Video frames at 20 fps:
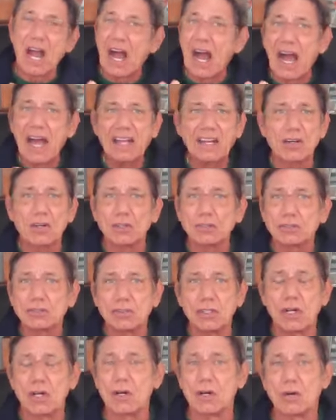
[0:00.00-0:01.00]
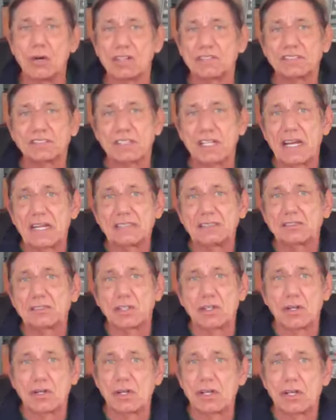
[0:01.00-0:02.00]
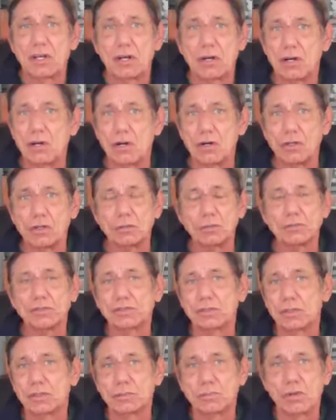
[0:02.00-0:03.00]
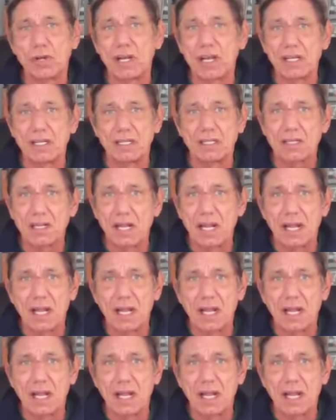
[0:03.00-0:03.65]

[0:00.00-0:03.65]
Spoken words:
I don't know if Santonio Holmes or Braylon